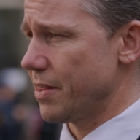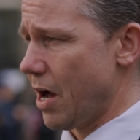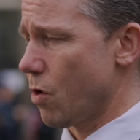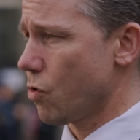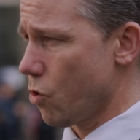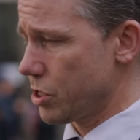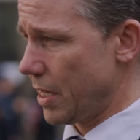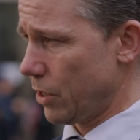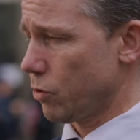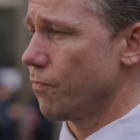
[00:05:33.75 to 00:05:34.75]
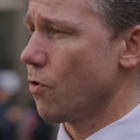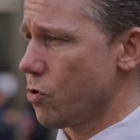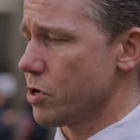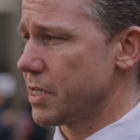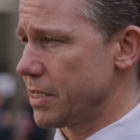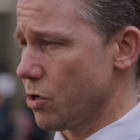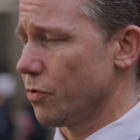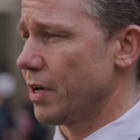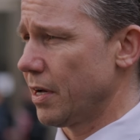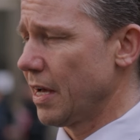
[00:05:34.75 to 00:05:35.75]
and now of course a lot of focus is
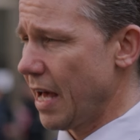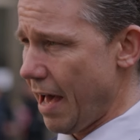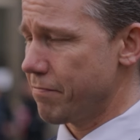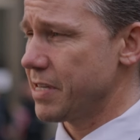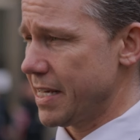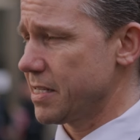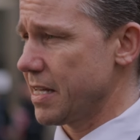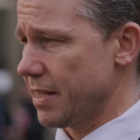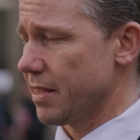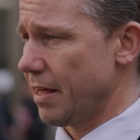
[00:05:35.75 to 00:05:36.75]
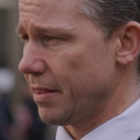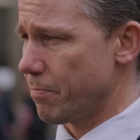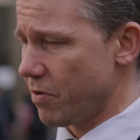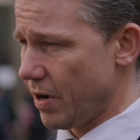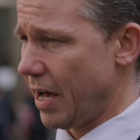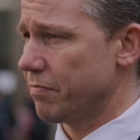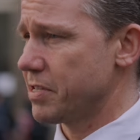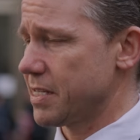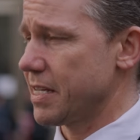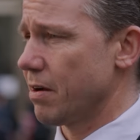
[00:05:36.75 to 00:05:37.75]
on the F-16 and the
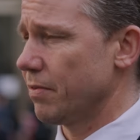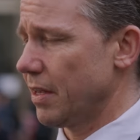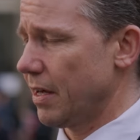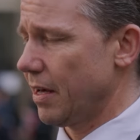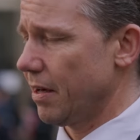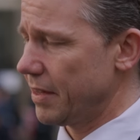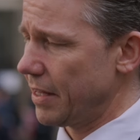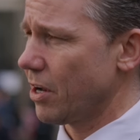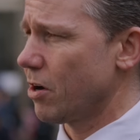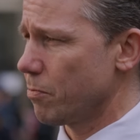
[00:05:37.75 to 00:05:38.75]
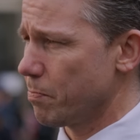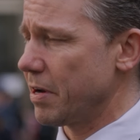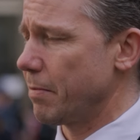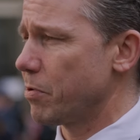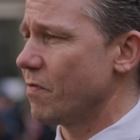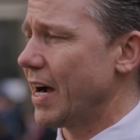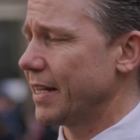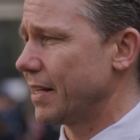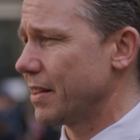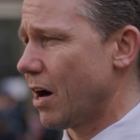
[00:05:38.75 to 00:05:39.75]
F-16 that they're being
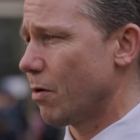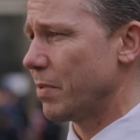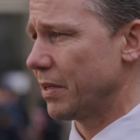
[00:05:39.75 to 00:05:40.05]
provided now